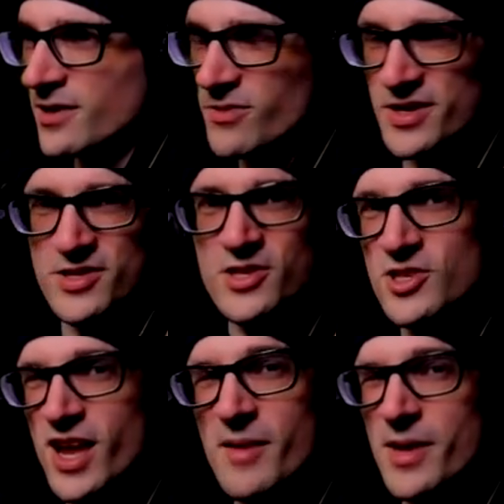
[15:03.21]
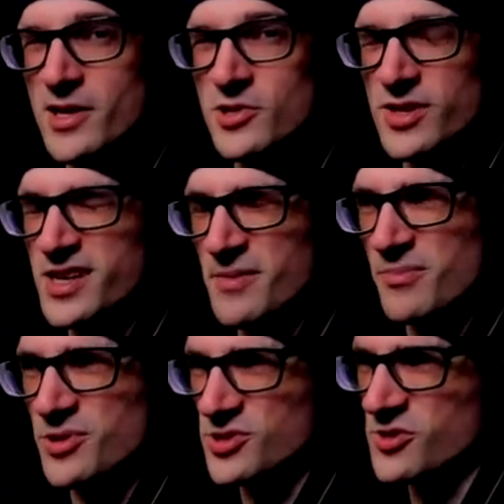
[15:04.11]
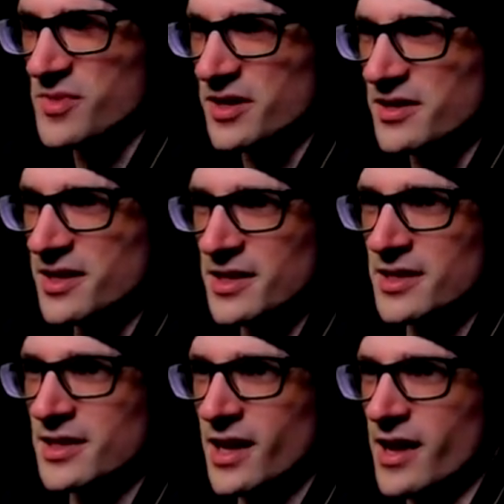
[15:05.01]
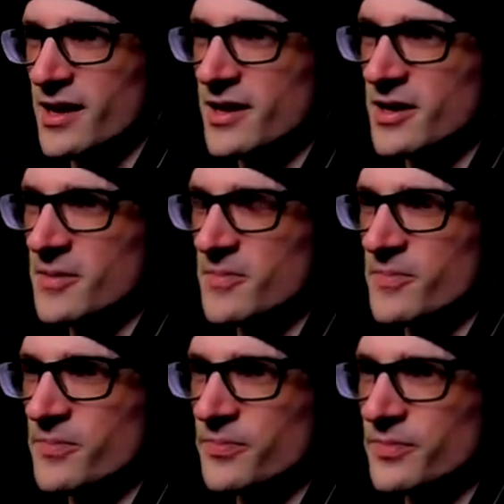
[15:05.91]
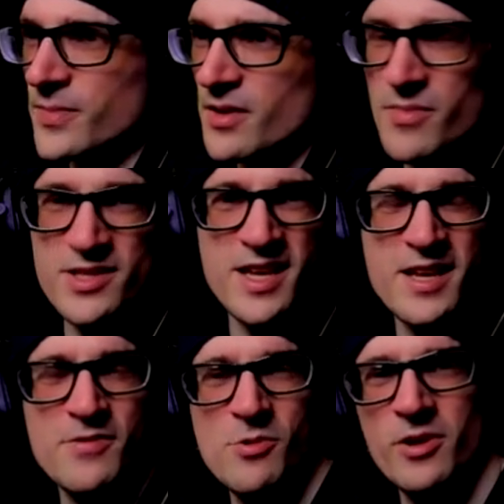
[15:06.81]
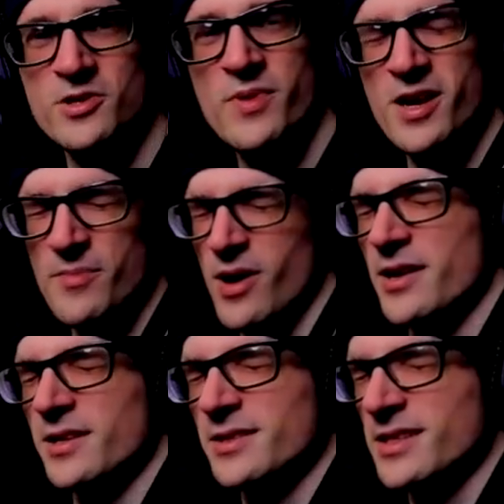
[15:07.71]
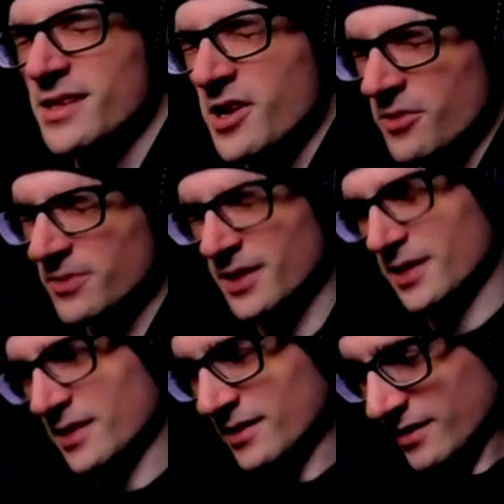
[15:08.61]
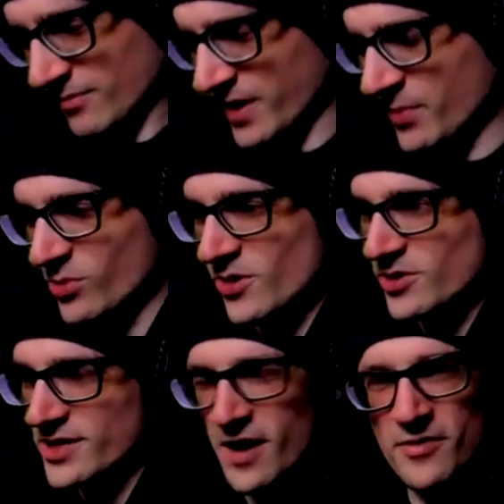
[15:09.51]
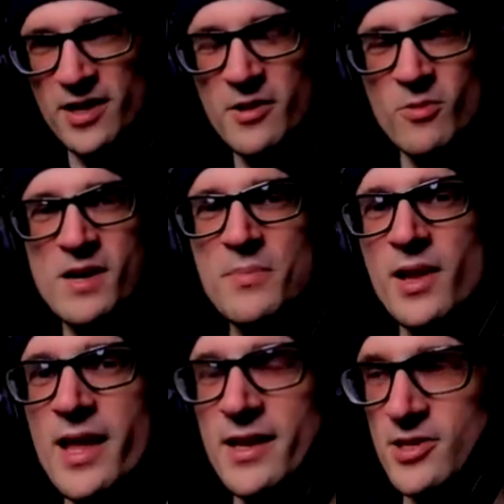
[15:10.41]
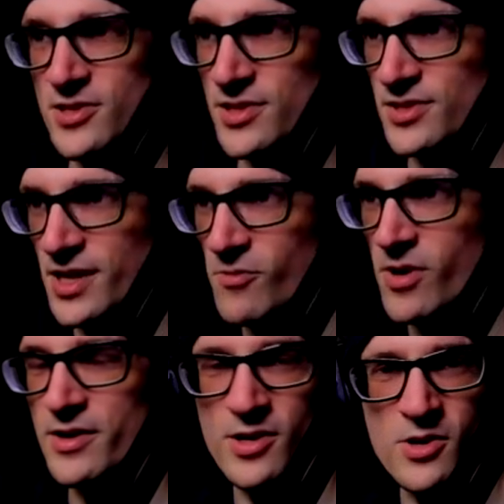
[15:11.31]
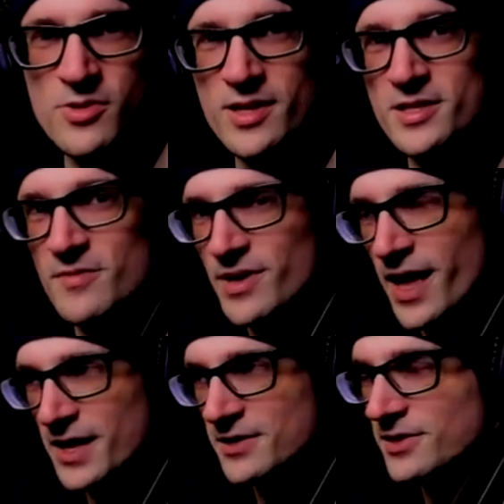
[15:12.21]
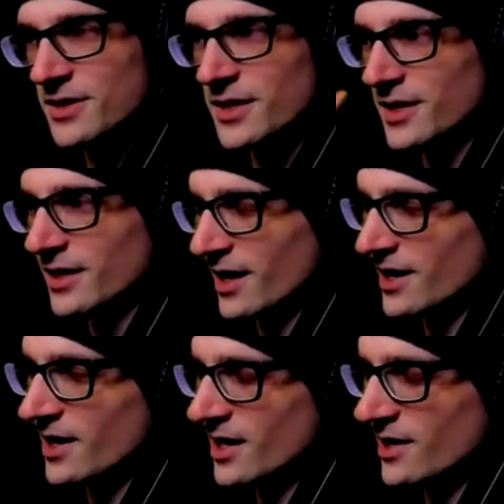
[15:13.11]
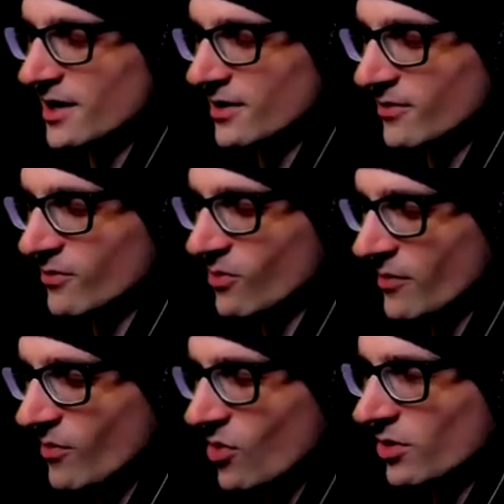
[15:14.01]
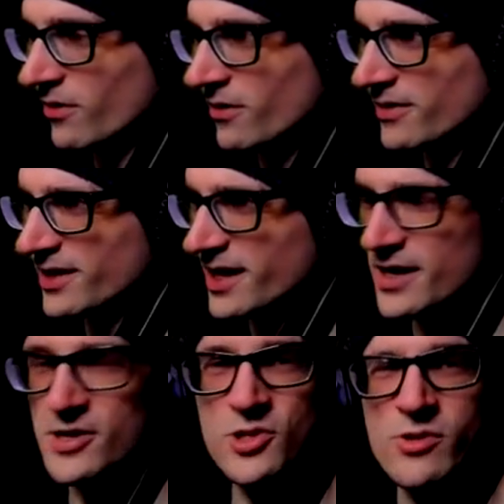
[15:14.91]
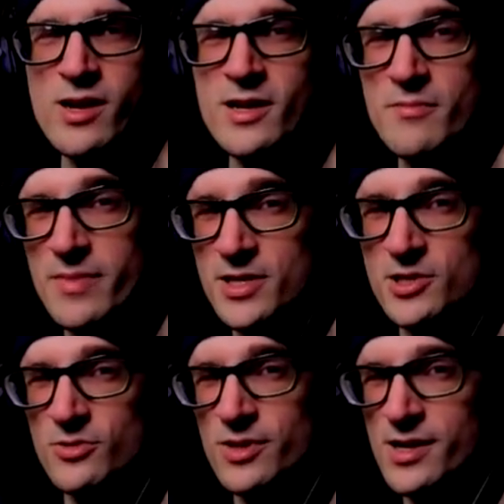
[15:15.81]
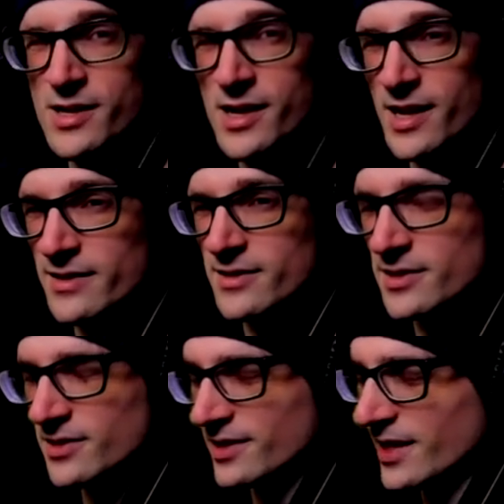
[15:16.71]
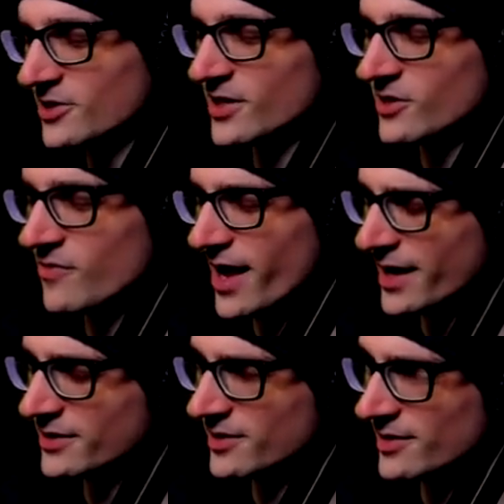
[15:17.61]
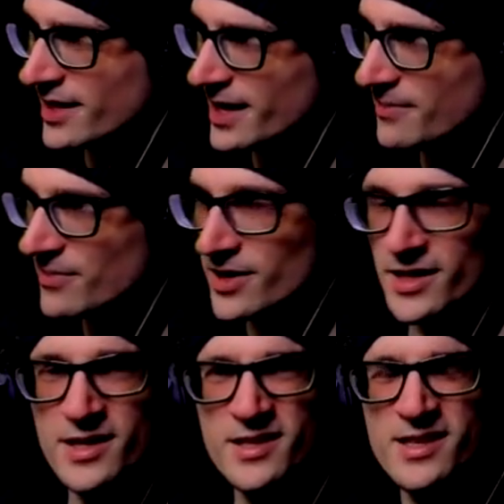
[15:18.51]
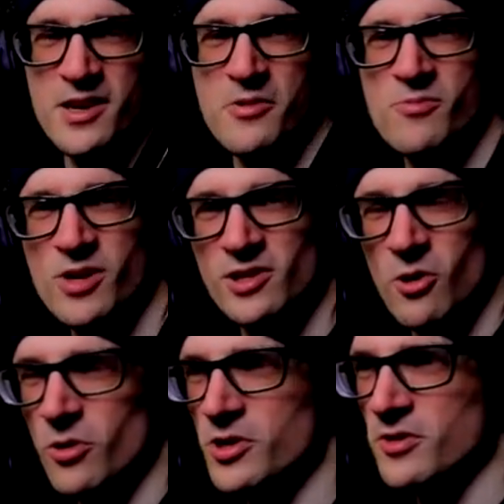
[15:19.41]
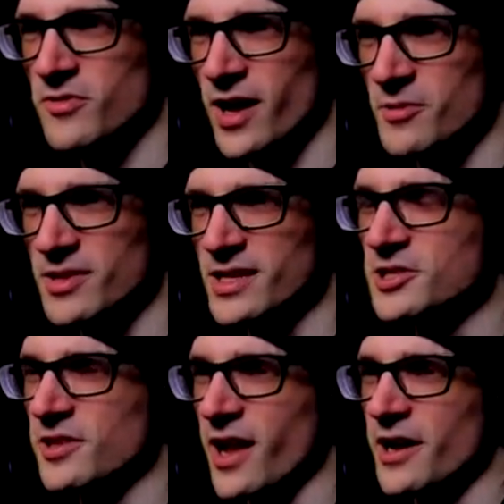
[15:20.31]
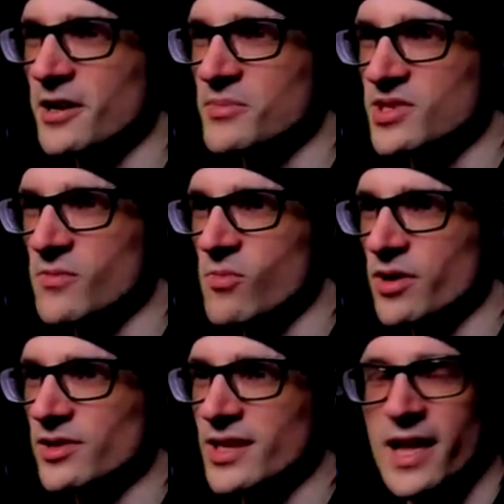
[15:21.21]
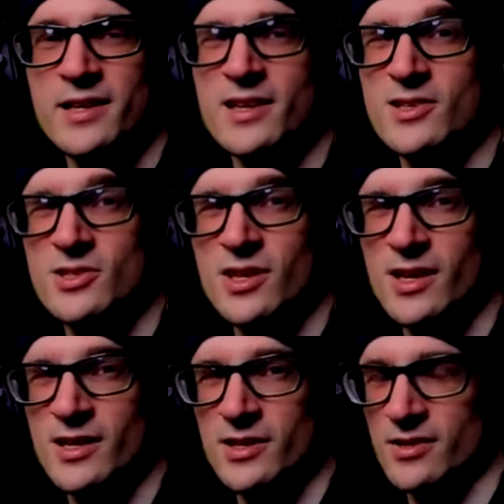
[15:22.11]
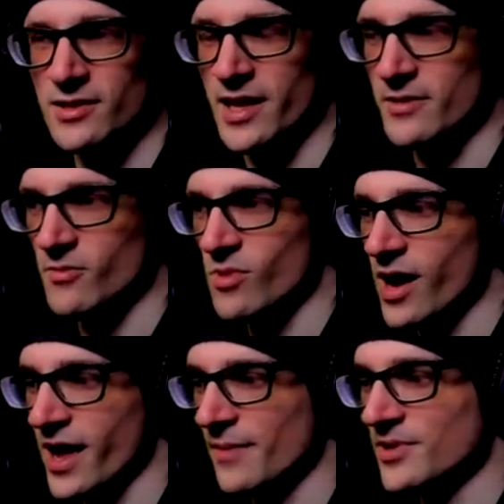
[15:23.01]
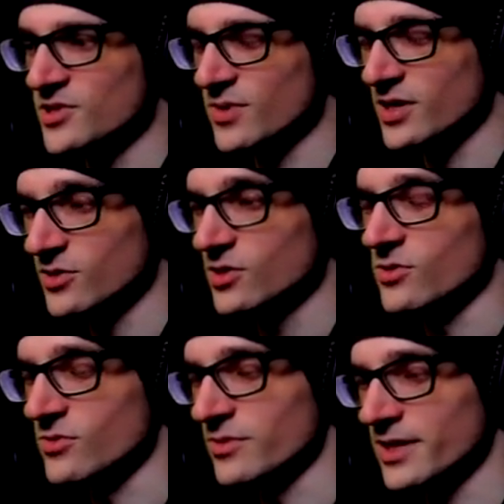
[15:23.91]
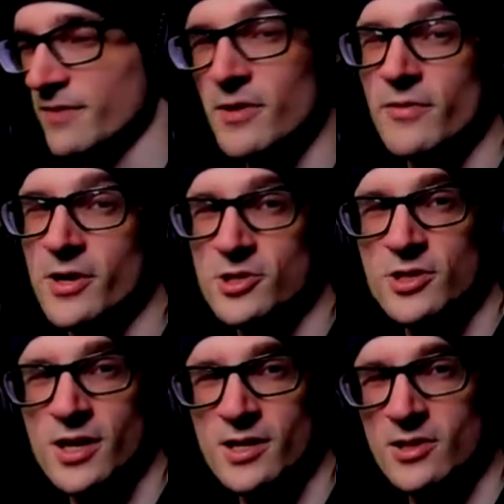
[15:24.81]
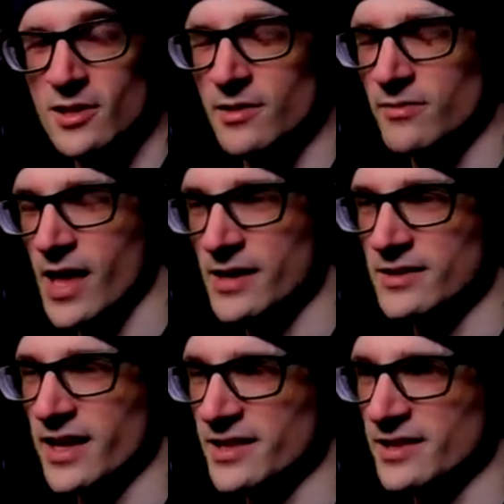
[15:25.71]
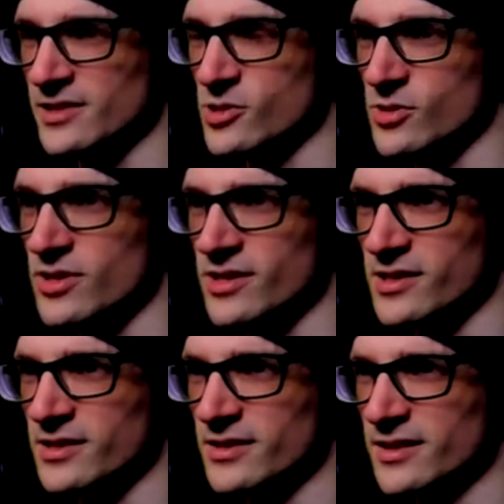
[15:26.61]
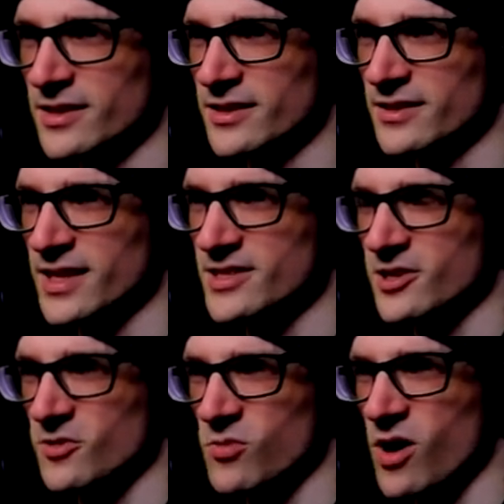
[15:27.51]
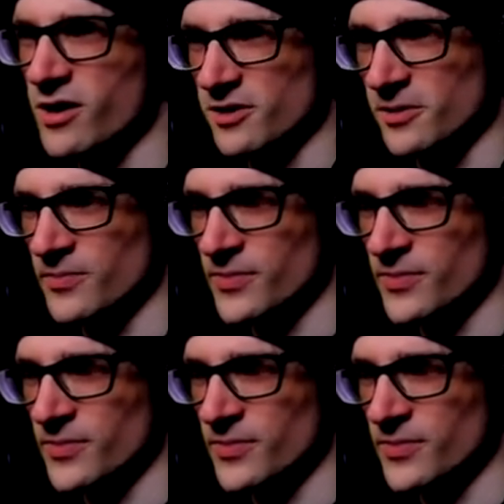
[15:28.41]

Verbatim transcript: One is a jam entry, I'm presuming. Um, but it's like if you were to expand upon it, you know, people would definitely replay it just to see what new things have been added, uh, what more intrigue and mystery and things that you've added to the game, you know, and what lore you could find with each of the items and what the endings, like what happens when you do give the fish to the end, like the dude uh, that's underwater.